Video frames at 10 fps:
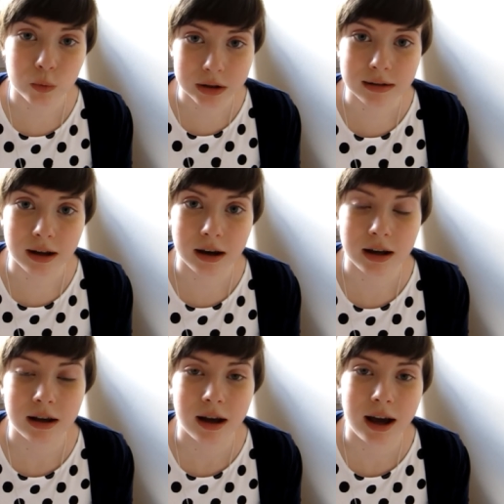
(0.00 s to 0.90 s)
will
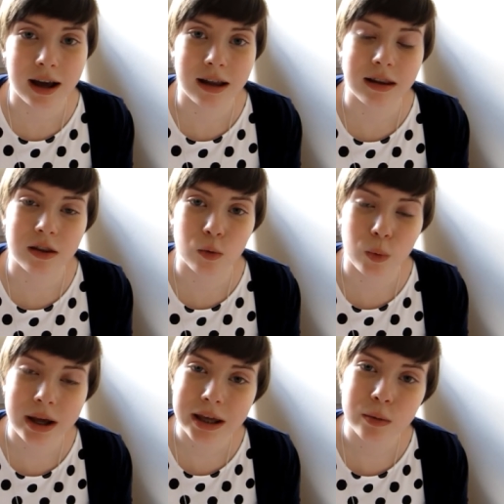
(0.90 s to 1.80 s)
die, and the
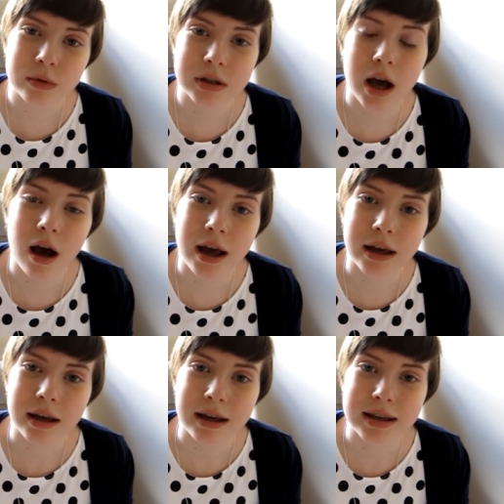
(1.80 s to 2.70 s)
way he will
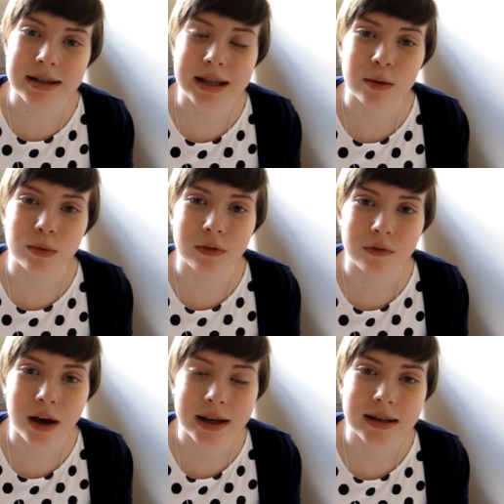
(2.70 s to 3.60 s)
die is they will
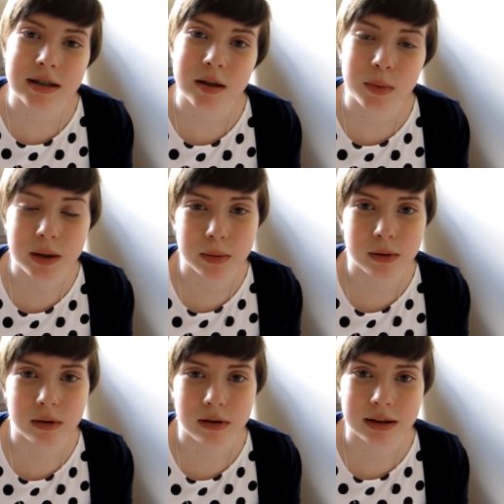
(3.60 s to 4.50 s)
find the
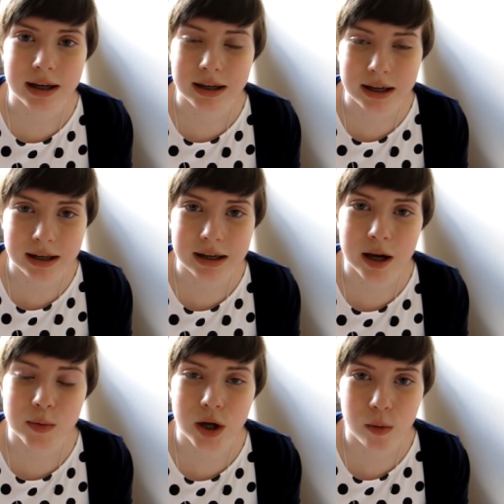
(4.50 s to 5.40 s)
people that
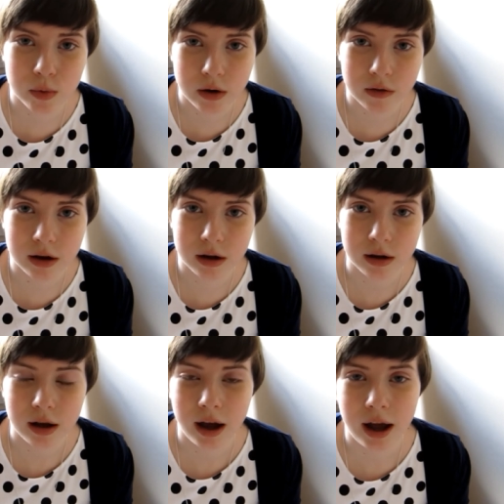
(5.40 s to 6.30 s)
kidnapped her brother
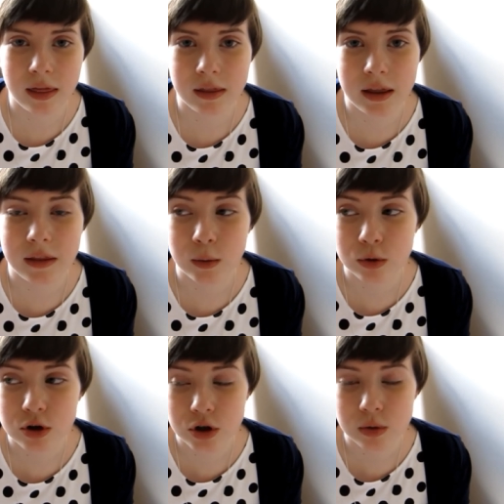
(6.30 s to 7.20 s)
and then they
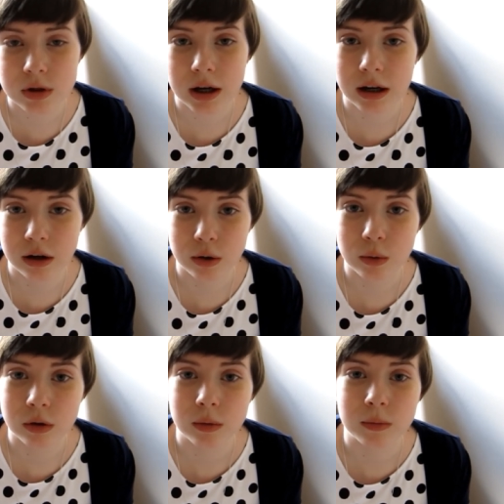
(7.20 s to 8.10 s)
will shoot at
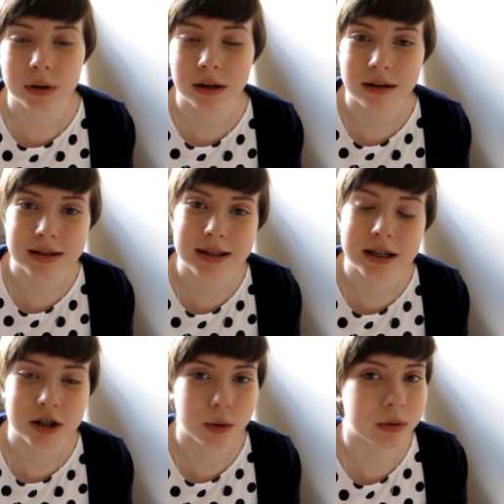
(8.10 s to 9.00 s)
Luke because
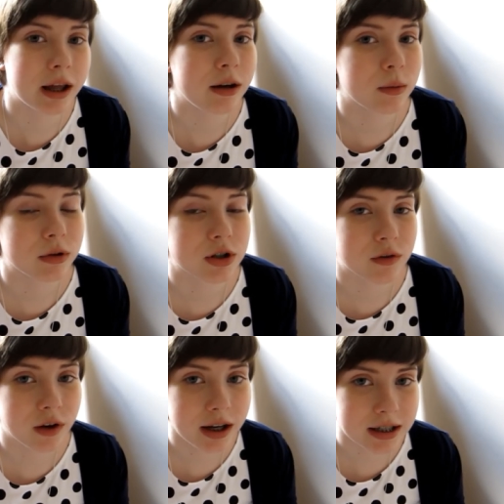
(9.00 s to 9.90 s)
they don't want anyone
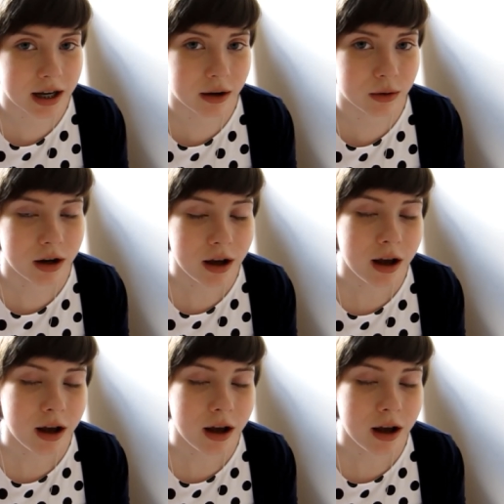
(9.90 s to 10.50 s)
to find out.